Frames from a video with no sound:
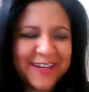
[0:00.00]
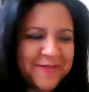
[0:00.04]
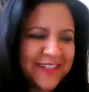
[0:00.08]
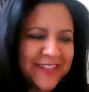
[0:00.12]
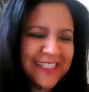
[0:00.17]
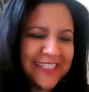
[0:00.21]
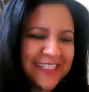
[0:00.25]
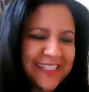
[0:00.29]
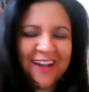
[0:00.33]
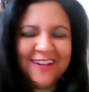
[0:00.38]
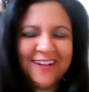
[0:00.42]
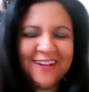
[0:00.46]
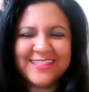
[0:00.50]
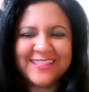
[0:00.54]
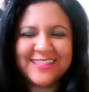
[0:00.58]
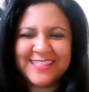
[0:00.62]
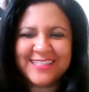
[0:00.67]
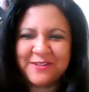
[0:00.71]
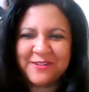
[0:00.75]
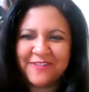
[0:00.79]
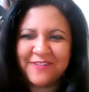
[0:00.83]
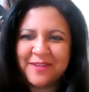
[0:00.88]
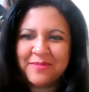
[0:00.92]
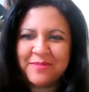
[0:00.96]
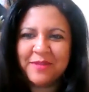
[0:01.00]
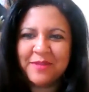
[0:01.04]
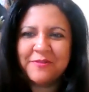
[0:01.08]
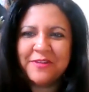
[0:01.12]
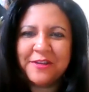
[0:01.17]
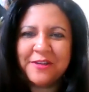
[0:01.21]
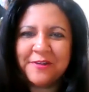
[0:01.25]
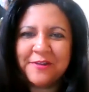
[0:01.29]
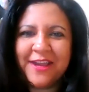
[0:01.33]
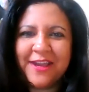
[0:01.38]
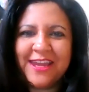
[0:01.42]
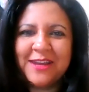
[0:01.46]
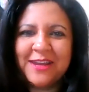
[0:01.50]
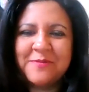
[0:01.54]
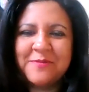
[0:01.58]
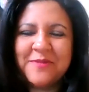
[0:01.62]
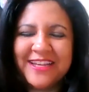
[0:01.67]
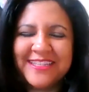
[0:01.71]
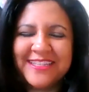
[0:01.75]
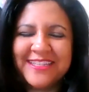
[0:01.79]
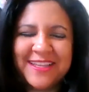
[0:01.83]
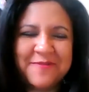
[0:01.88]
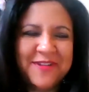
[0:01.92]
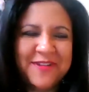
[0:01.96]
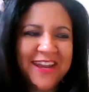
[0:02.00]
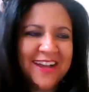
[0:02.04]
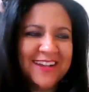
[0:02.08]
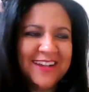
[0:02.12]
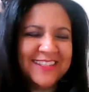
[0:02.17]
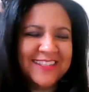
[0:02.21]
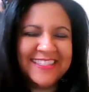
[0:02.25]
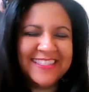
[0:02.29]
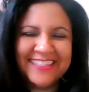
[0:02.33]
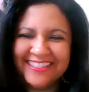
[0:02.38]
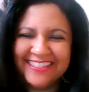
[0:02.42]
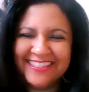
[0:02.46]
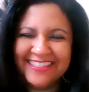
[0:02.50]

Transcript: Michelle. It's so fun to be recreated by someone else.